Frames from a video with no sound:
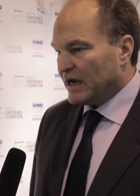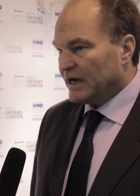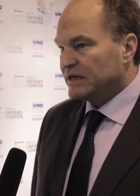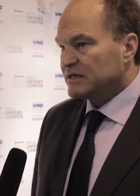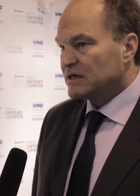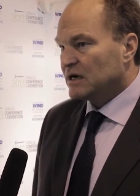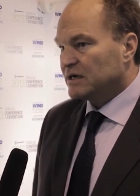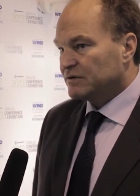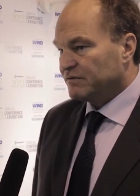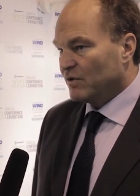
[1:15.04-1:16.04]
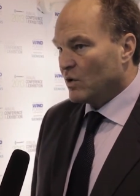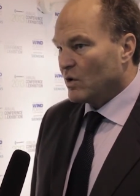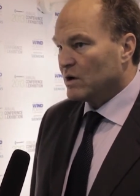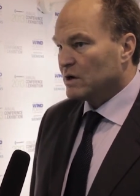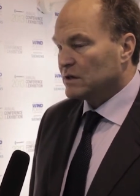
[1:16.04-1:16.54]
and a target
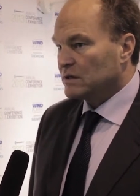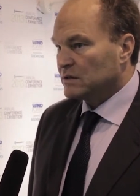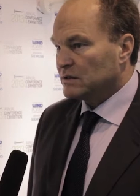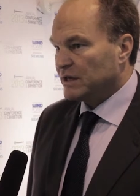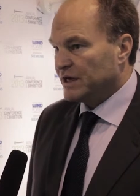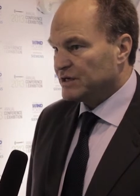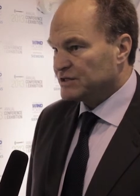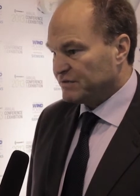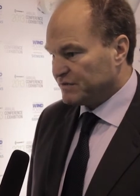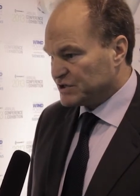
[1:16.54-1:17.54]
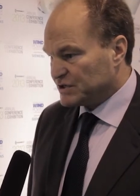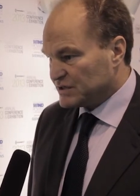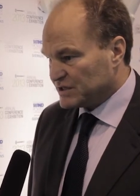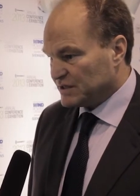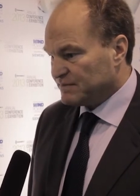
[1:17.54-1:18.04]
for energy
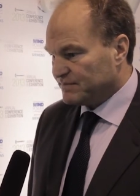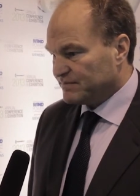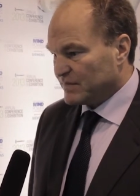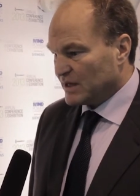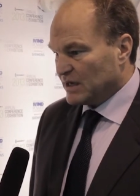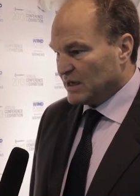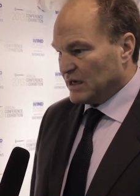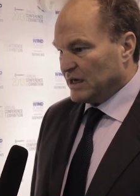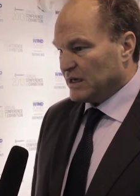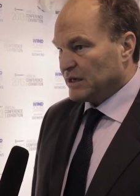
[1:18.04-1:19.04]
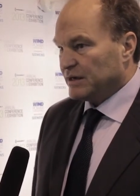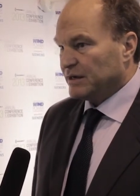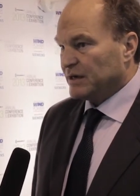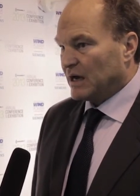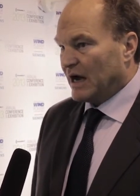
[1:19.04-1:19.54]
efficiency.
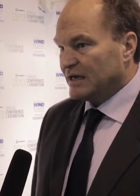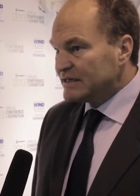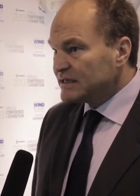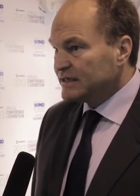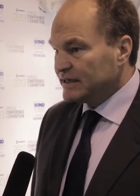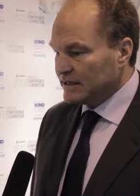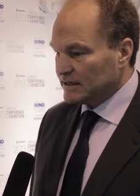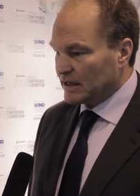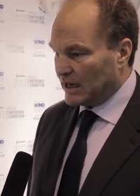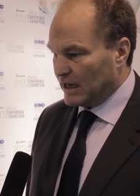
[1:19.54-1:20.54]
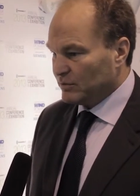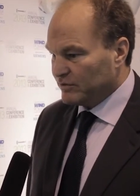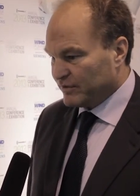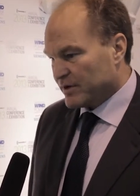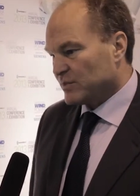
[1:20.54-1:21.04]
Ideally, I would
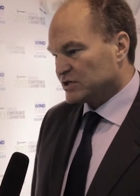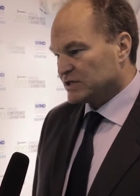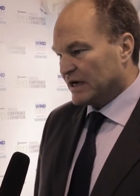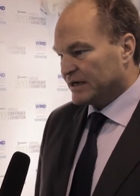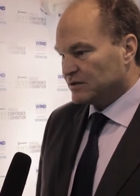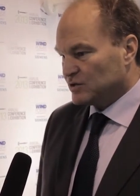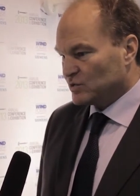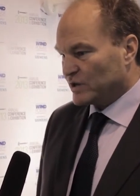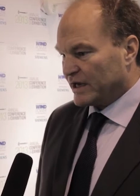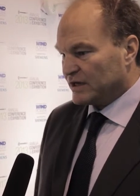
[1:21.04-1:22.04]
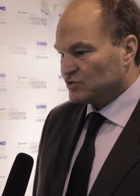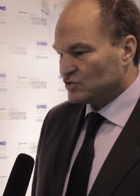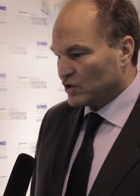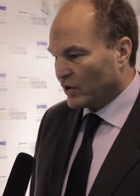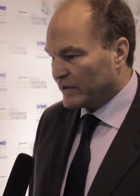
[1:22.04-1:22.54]
very much like the UK to
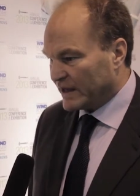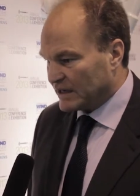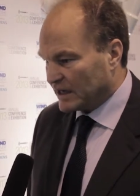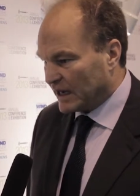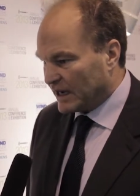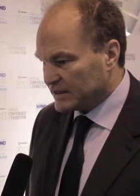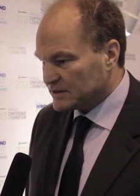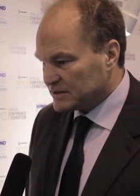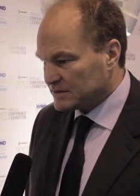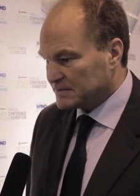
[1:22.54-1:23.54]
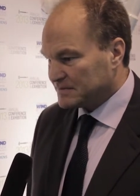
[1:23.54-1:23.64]
join that alliance.